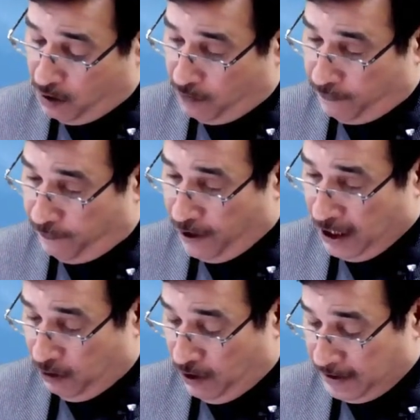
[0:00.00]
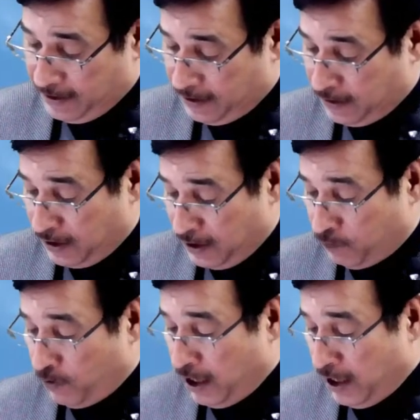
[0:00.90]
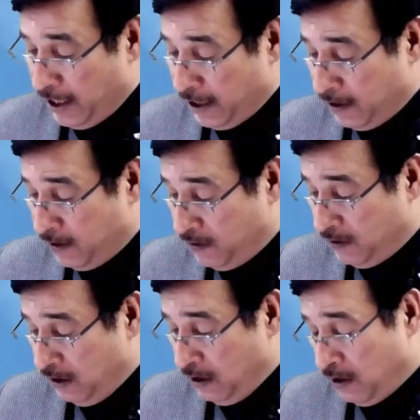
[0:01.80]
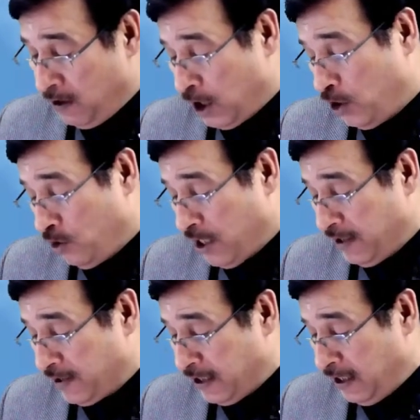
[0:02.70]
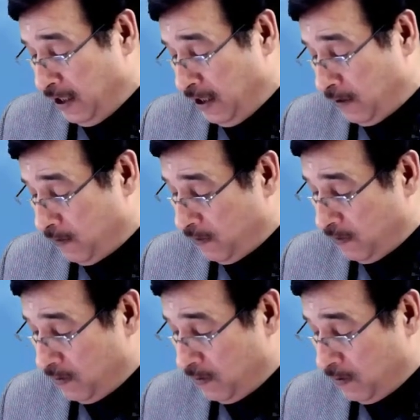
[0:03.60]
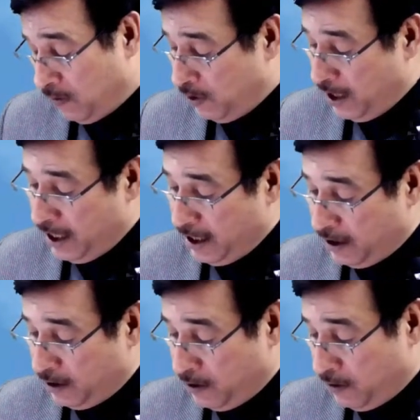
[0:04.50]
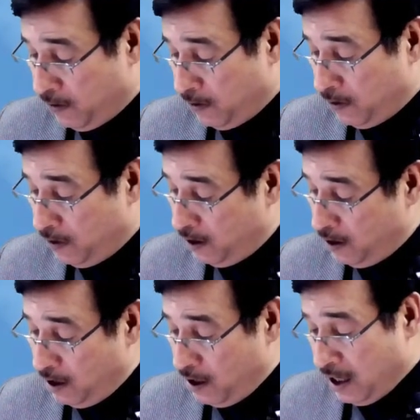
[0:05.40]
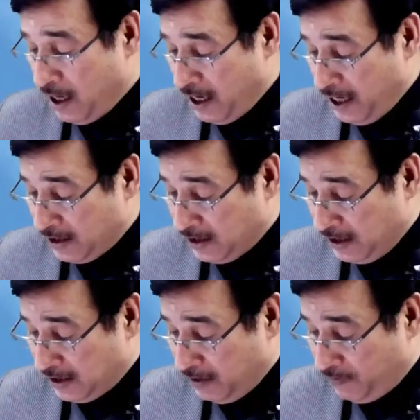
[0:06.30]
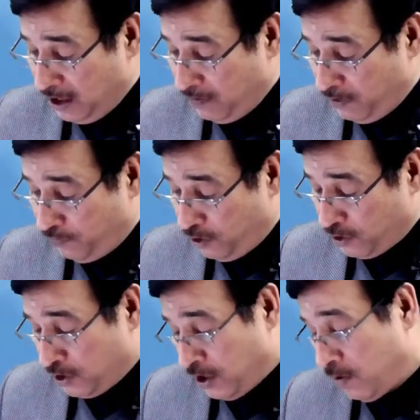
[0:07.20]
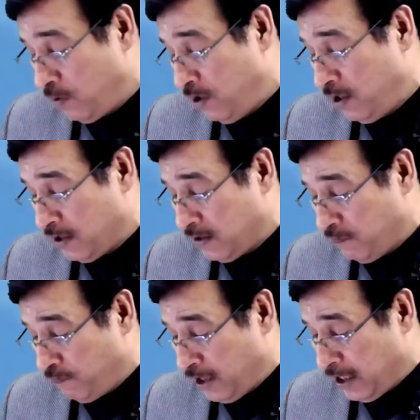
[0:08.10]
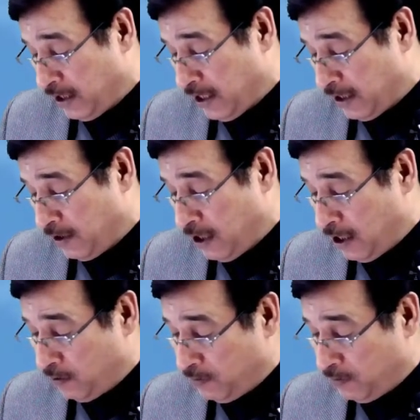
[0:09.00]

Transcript: Valueless asset is 1 lakh. Now you can see that assets available for shareholders we can get now